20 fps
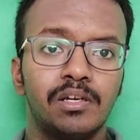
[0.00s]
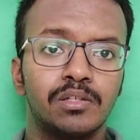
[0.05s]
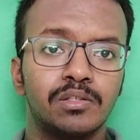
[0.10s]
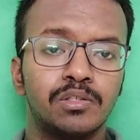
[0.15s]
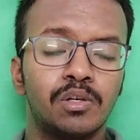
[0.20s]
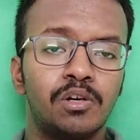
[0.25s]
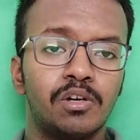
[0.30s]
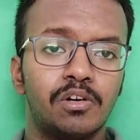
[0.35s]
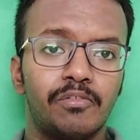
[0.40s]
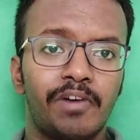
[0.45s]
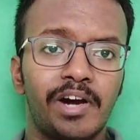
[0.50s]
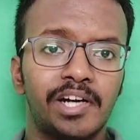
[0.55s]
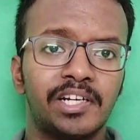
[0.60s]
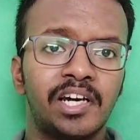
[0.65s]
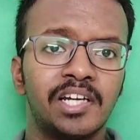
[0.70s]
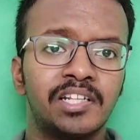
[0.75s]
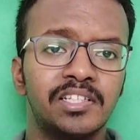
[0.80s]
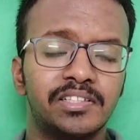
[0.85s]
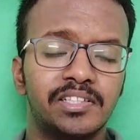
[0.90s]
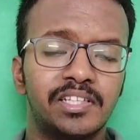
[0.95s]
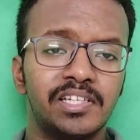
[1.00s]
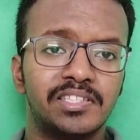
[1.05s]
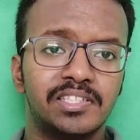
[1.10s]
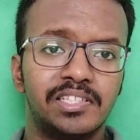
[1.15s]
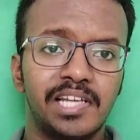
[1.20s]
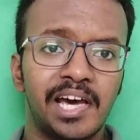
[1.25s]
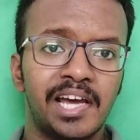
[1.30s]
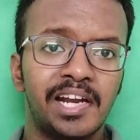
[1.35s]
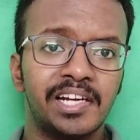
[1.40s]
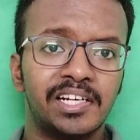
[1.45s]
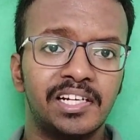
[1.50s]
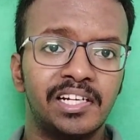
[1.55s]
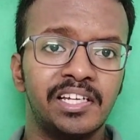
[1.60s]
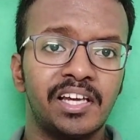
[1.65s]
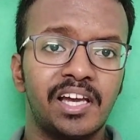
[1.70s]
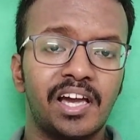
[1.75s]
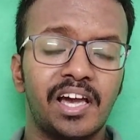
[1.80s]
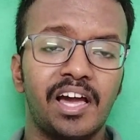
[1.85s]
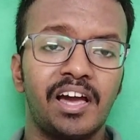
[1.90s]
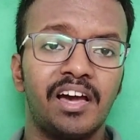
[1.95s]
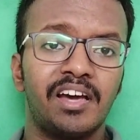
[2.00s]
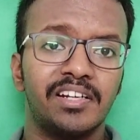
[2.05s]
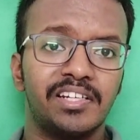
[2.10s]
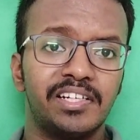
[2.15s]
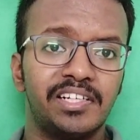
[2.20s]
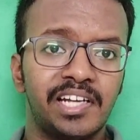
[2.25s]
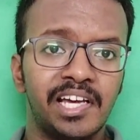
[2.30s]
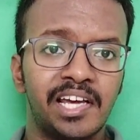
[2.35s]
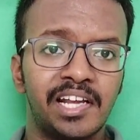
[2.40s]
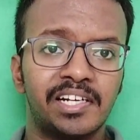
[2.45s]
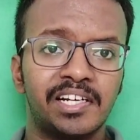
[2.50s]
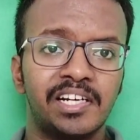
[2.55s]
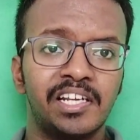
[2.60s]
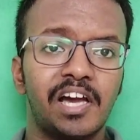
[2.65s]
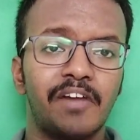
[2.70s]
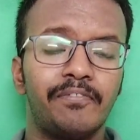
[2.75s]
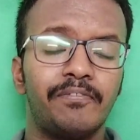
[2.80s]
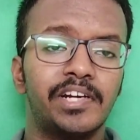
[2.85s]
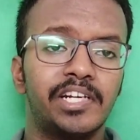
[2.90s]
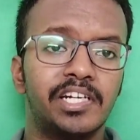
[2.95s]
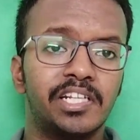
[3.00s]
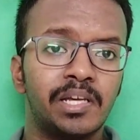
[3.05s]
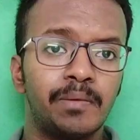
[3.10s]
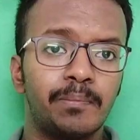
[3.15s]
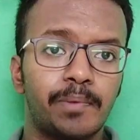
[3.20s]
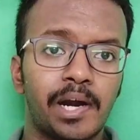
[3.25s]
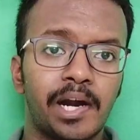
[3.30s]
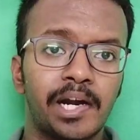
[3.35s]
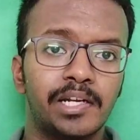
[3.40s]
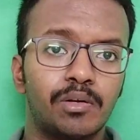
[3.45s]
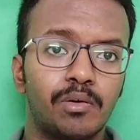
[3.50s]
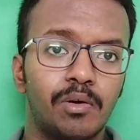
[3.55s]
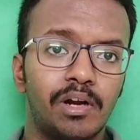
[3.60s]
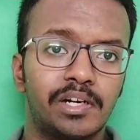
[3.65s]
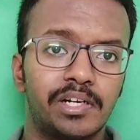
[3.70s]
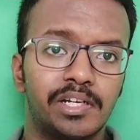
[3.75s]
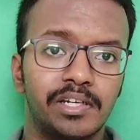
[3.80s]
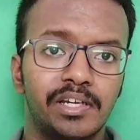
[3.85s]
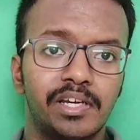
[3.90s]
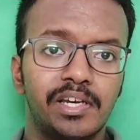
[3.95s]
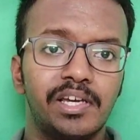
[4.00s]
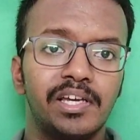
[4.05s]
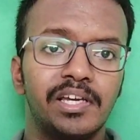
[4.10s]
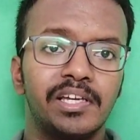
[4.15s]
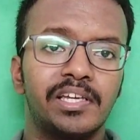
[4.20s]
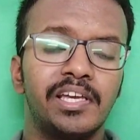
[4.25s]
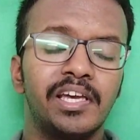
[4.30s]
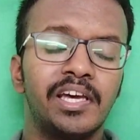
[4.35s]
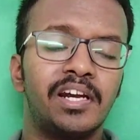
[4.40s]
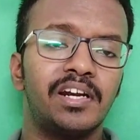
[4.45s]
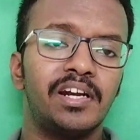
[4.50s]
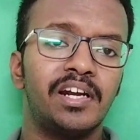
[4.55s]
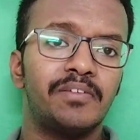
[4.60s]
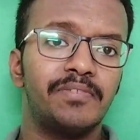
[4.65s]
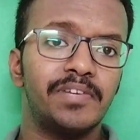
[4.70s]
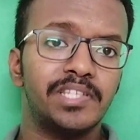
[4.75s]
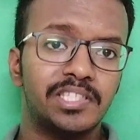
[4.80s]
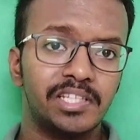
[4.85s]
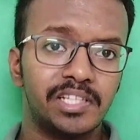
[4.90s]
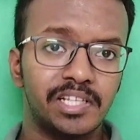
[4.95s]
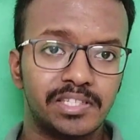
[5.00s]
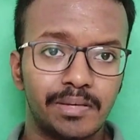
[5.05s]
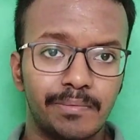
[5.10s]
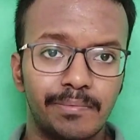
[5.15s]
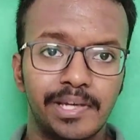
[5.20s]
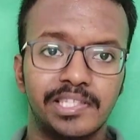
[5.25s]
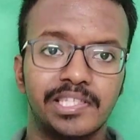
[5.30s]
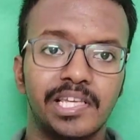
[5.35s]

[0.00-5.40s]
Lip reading: So what are the things directly or indirectly affect the product quality? Here let me see some